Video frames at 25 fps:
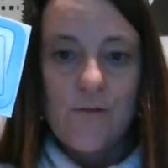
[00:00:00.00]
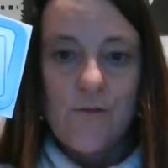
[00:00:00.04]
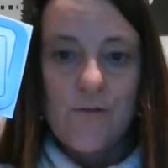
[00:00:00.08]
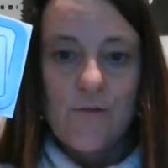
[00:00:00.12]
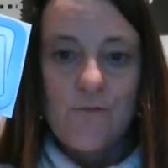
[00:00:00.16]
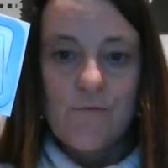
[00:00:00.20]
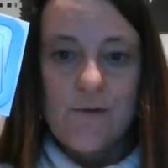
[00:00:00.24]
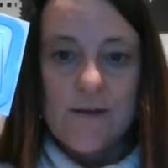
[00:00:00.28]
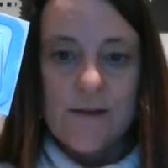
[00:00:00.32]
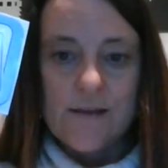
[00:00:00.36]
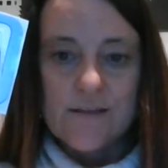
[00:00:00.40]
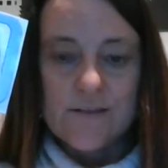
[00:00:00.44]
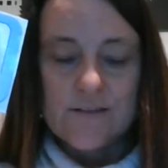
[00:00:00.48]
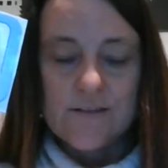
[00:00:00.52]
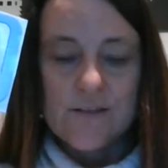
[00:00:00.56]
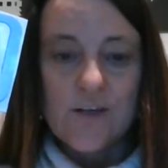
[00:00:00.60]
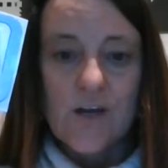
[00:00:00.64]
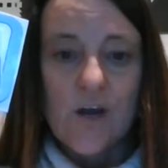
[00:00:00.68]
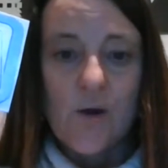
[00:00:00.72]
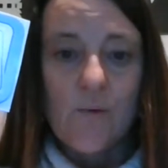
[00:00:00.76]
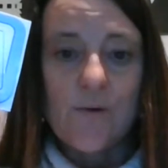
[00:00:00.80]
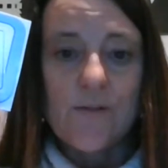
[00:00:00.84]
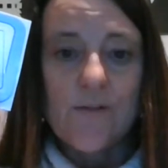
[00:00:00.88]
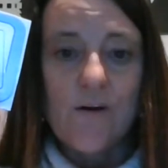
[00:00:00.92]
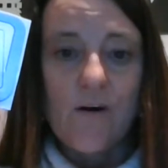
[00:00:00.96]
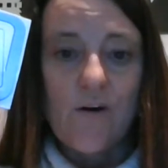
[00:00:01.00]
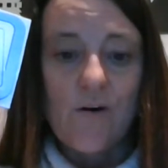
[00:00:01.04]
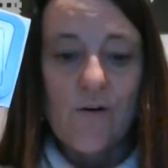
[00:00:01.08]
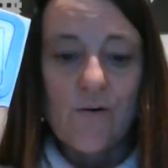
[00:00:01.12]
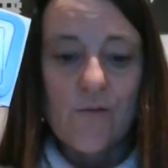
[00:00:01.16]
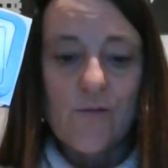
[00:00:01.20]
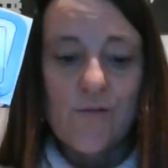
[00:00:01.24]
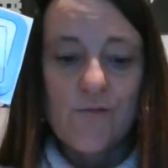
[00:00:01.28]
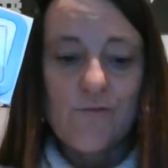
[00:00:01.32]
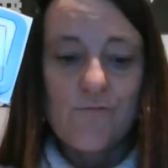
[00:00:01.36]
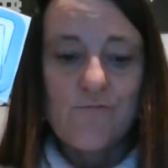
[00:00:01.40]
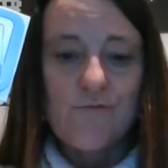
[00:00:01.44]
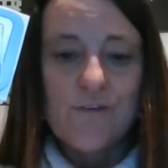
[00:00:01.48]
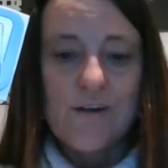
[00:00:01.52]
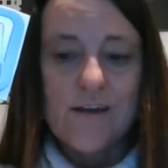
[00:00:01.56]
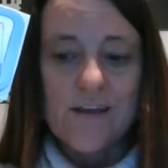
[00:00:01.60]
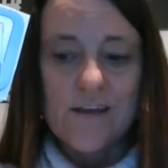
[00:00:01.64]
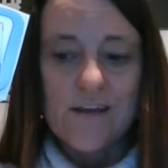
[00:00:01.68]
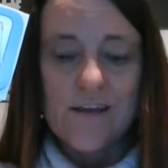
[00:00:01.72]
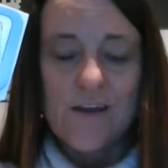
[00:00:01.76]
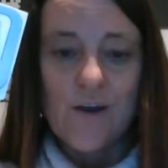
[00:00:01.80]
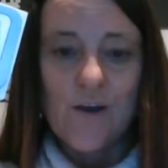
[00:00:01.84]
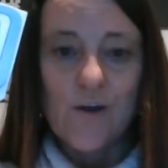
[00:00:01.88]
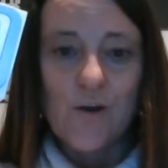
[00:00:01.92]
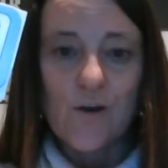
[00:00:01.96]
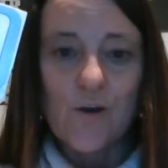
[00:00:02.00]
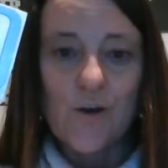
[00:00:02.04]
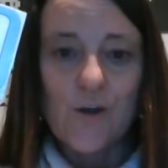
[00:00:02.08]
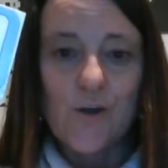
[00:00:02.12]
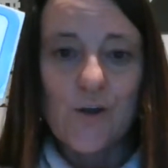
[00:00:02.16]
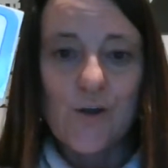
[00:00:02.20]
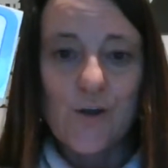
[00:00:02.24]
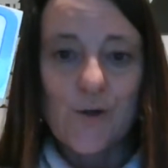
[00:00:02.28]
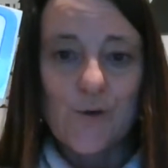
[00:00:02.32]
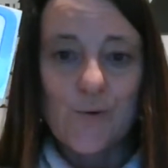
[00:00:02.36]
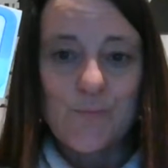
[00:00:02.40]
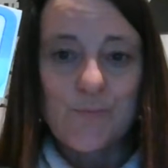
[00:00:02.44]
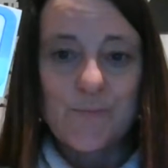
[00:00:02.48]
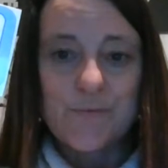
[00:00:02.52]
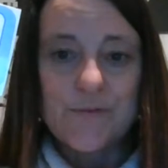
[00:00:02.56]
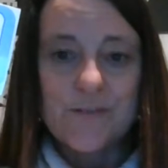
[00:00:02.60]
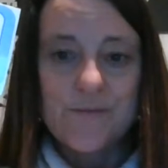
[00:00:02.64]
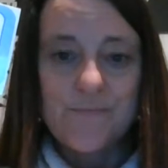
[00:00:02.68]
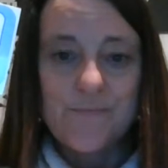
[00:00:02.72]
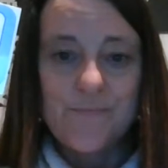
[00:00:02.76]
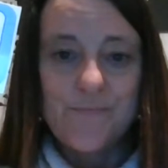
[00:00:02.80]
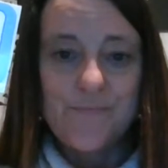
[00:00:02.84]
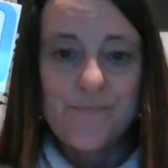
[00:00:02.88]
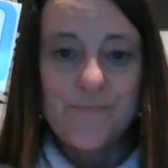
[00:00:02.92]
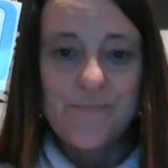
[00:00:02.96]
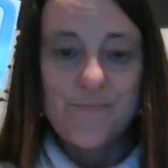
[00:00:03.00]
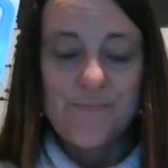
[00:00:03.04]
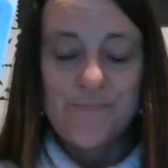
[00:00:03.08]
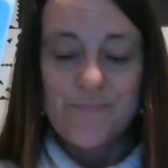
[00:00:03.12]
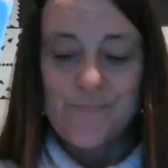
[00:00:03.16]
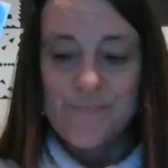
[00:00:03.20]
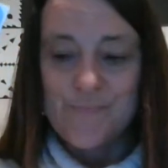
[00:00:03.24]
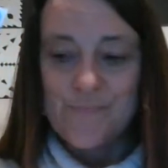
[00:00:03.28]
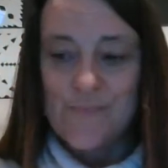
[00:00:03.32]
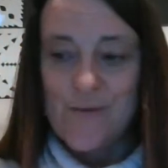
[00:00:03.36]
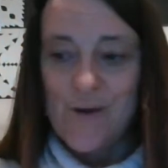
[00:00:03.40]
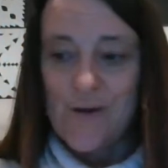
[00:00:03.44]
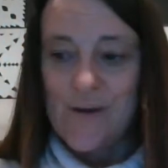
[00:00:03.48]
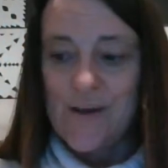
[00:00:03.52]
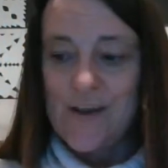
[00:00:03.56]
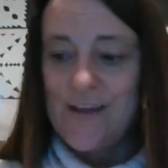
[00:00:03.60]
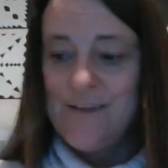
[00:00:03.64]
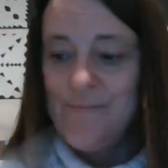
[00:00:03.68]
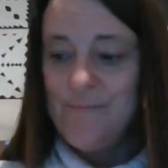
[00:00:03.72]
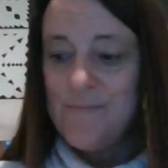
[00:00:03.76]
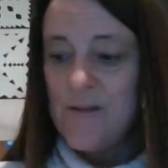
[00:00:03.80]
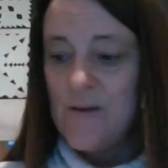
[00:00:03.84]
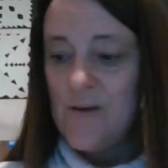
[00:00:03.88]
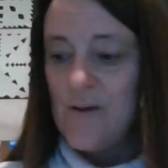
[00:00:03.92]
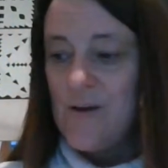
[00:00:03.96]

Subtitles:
3 to go with our 3 cubes. Okay,